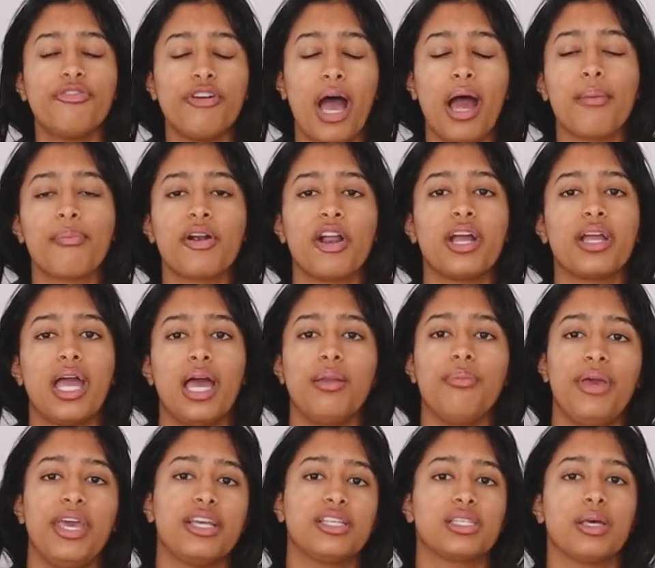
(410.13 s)
fabric
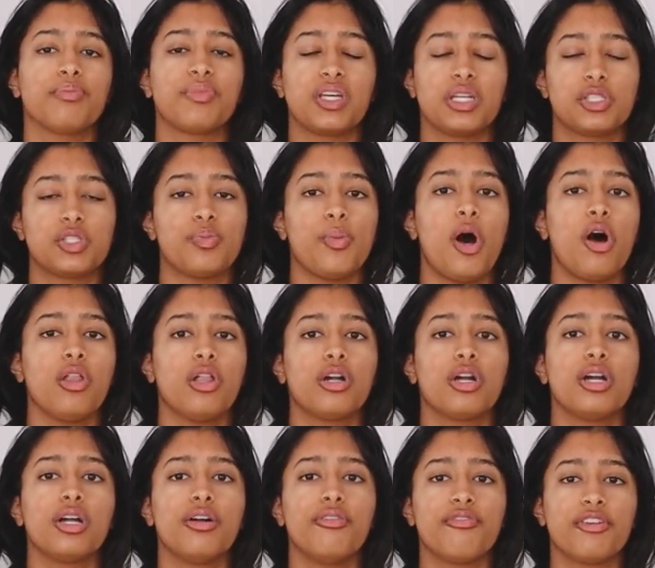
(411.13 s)
and make something smaller